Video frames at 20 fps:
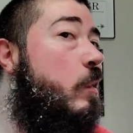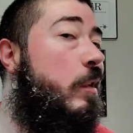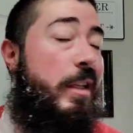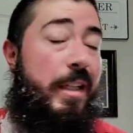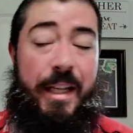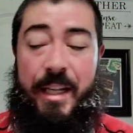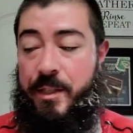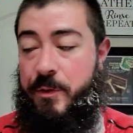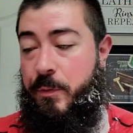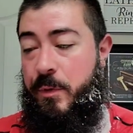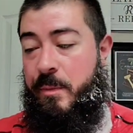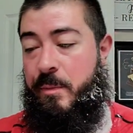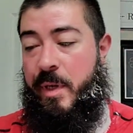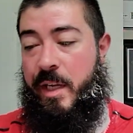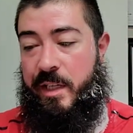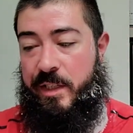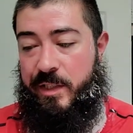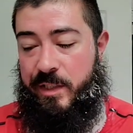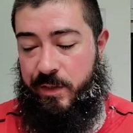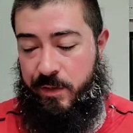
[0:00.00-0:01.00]
that's what
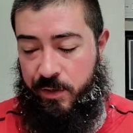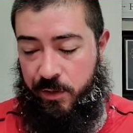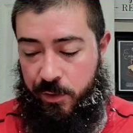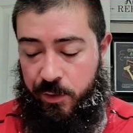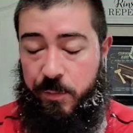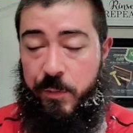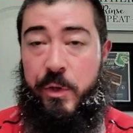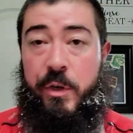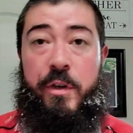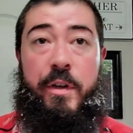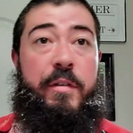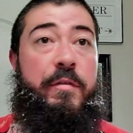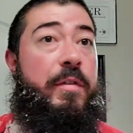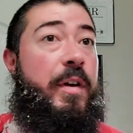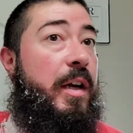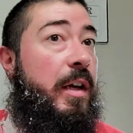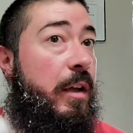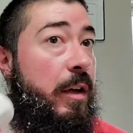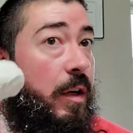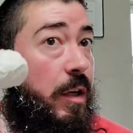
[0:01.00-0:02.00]
makes our community
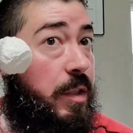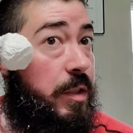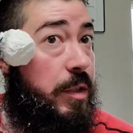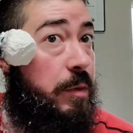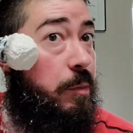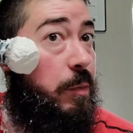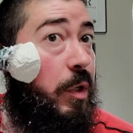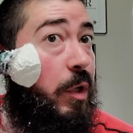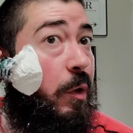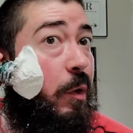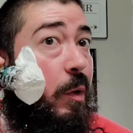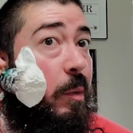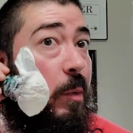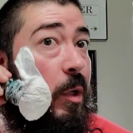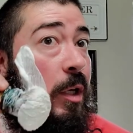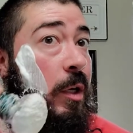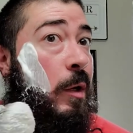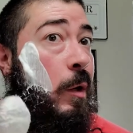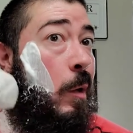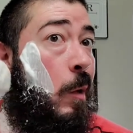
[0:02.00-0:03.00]
fucking awesome, you know what I
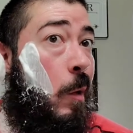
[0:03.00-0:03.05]
mean?